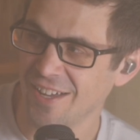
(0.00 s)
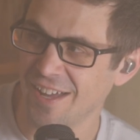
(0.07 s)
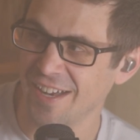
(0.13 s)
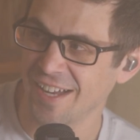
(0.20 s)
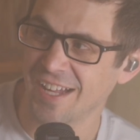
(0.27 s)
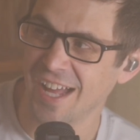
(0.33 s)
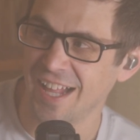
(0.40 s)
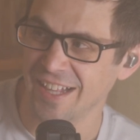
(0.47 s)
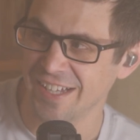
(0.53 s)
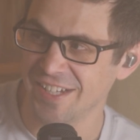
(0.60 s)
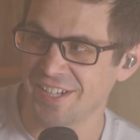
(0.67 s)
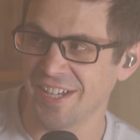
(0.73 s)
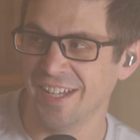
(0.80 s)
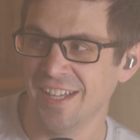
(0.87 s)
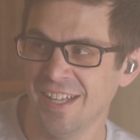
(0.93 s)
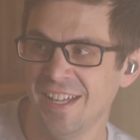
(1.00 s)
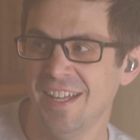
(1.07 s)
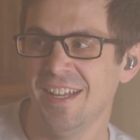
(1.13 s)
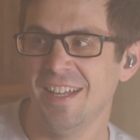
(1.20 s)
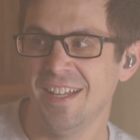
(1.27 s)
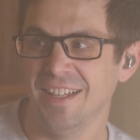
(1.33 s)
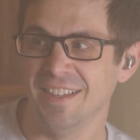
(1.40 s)
taught at a college.
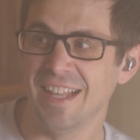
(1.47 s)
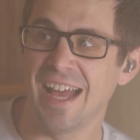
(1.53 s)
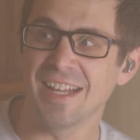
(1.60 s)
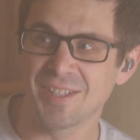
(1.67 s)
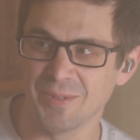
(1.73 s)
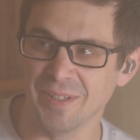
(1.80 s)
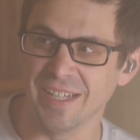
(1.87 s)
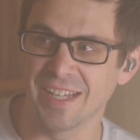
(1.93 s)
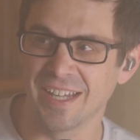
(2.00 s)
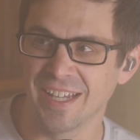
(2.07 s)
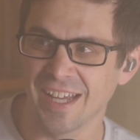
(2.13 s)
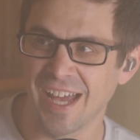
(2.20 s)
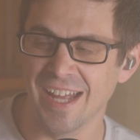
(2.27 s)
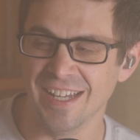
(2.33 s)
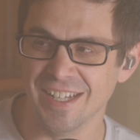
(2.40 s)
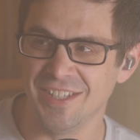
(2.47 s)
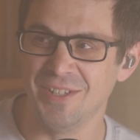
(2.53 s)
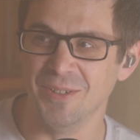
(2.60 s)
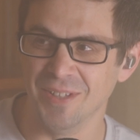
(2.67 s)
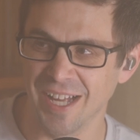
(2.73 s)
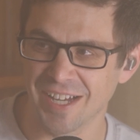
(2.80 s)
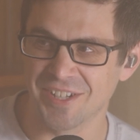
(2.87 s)
Last week, I did
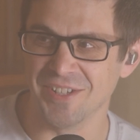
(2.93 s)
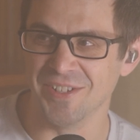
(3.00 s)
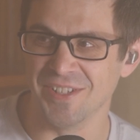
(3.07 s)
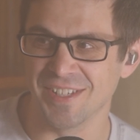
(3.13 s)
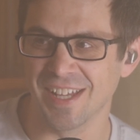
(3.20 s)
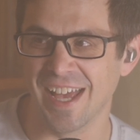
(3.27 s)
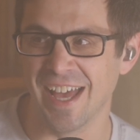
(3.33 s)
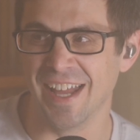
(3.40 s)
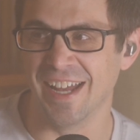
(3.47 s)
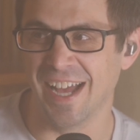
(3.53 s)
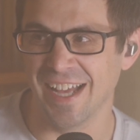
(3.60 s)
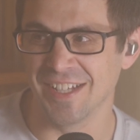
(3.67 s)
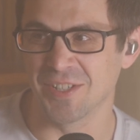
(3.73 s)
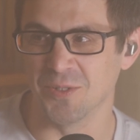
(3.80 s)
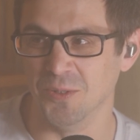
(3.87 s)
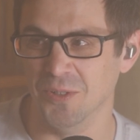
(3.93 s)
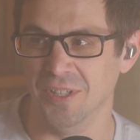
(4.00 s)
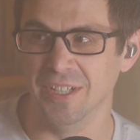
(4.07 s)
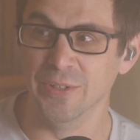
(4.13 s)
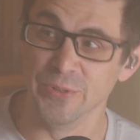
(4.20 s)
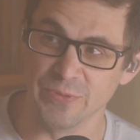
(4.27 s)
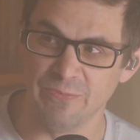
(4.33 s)
2 lectures at a high
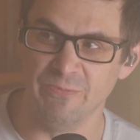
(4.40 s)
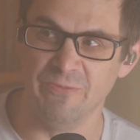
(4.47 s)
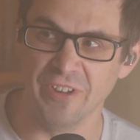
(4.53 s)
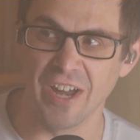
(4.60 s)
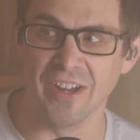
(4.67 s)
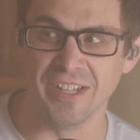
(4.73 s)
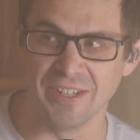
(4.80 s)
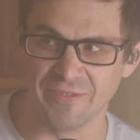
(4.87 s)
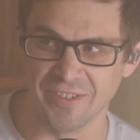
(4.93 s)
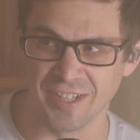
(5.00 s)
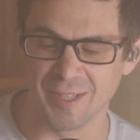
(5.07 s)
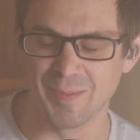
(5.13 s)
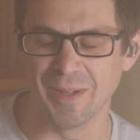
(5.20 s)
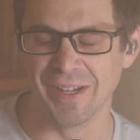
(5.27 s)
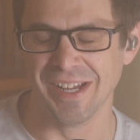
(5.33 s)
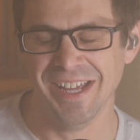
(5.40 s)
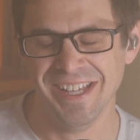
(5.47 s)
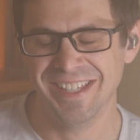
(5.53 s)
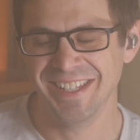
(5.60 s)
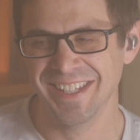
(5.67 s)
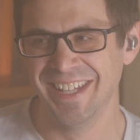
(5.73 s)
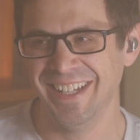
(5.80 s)
school. It was a very different
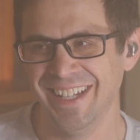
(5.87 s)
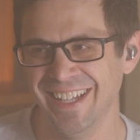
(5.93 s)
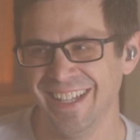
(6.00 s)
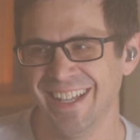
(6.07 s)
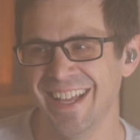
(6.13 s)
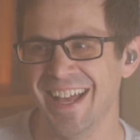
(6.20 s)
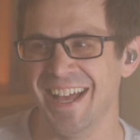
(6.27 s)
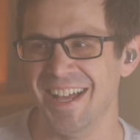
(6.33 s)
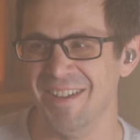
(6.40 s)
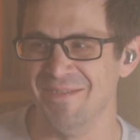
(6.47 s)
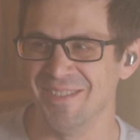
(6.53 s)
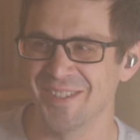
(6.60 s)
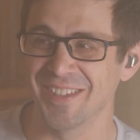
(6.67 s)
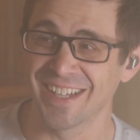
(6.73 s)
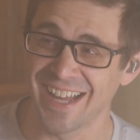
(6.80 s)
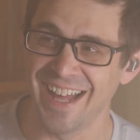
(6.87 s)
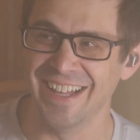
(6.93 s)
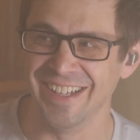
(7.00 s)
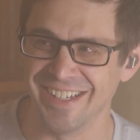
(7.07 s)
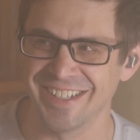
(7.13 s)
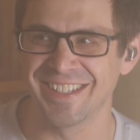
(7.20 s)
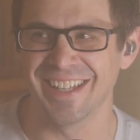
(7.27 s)
experience. So the
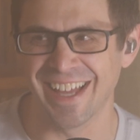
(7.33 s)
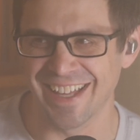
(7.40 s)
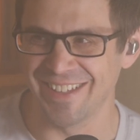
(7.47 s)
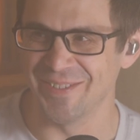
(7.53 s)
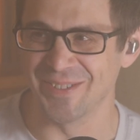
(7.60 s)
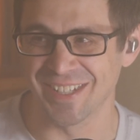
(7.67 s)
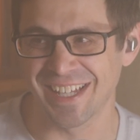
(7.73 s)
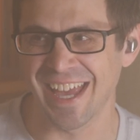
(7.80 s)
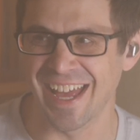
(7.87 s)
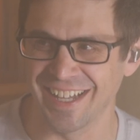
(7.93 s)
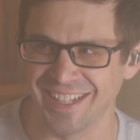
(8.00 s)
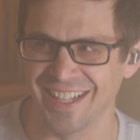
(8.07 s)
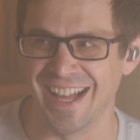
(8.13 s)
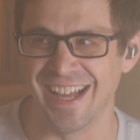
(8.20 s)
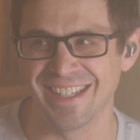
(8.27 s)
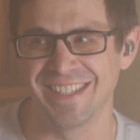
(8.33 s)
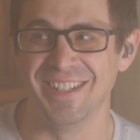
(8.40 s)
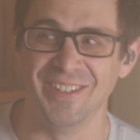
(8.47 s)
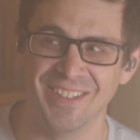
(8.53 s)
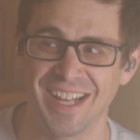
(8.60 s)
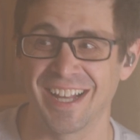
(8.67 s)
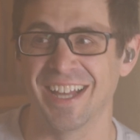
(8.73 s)
college, it was a CAD class,
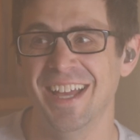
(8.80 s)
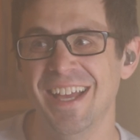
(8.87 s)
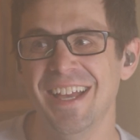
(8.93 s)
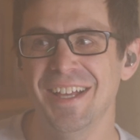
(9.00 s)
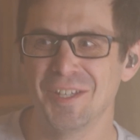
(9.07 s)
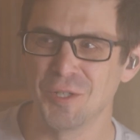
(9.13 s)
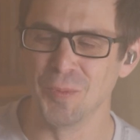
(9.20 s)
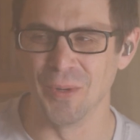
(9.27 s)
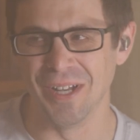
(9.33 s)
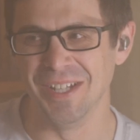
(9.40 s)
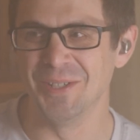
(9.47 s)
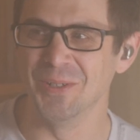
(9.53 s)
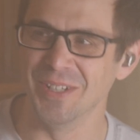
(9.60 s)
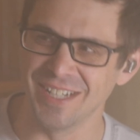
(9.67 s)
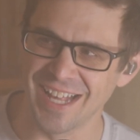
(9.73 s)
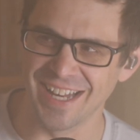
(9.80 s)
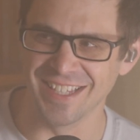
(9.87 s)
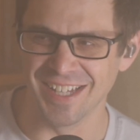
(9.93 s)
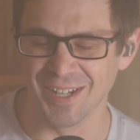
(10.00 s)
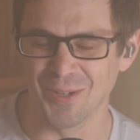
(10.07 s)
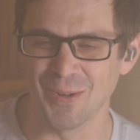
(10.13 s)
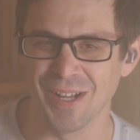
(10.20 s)
and they're like super into it and had
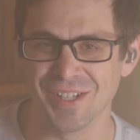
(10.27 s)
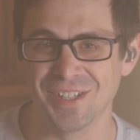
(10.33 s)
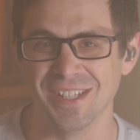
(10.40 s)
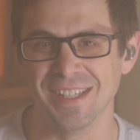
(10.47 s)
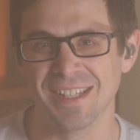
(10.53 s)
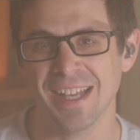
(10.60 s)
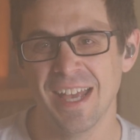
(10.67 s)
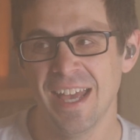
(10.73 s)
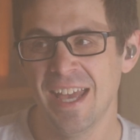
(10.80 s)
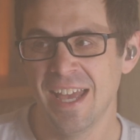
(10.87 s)
a ton of questions.